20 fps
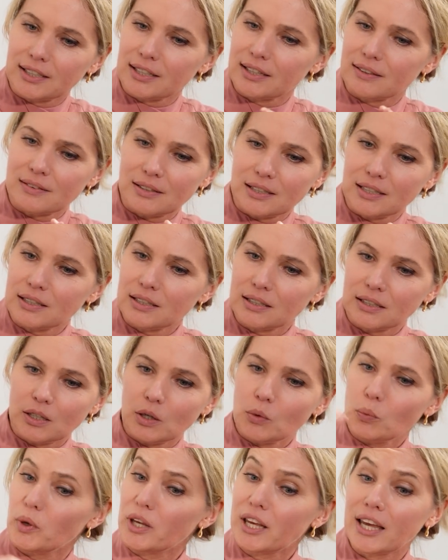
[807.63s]
and I think
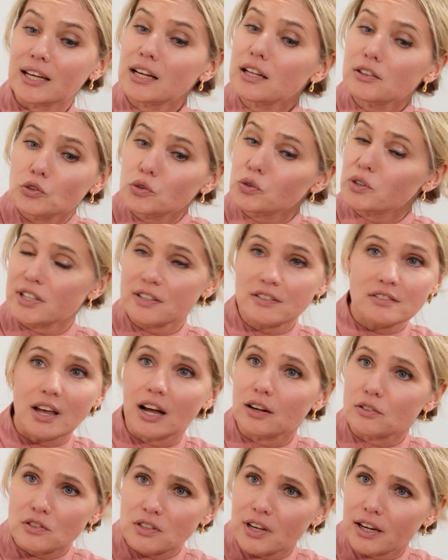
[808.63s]
we cannot do this
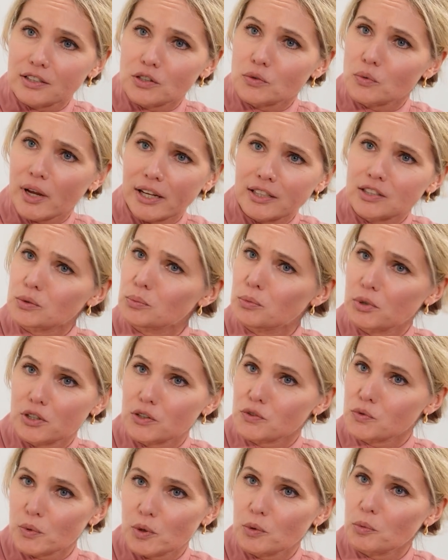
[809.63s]
outside the rectum
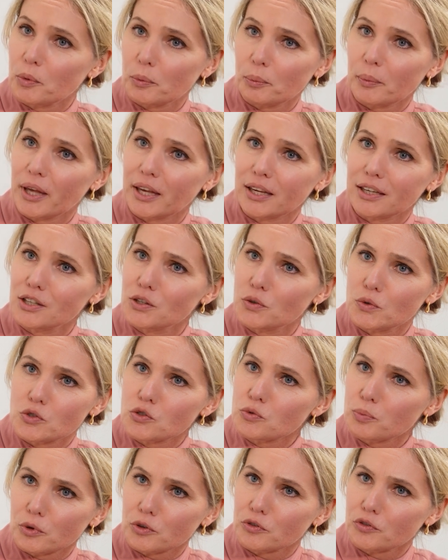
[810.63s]
because we will make
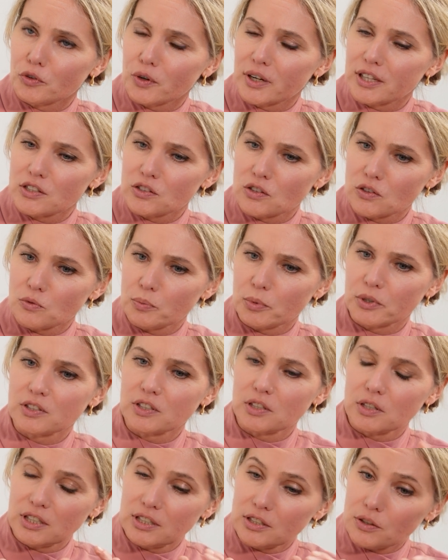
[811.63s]
huge perforations.
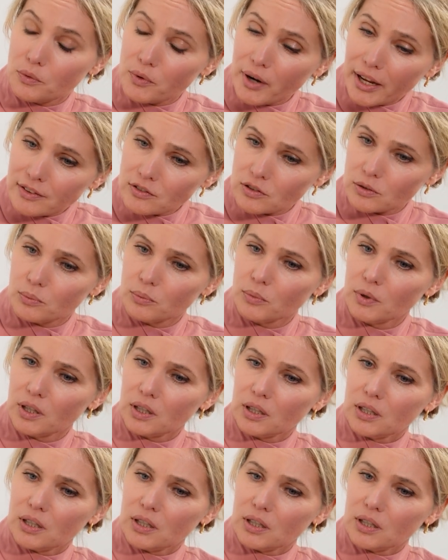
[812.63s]
But in the rectum,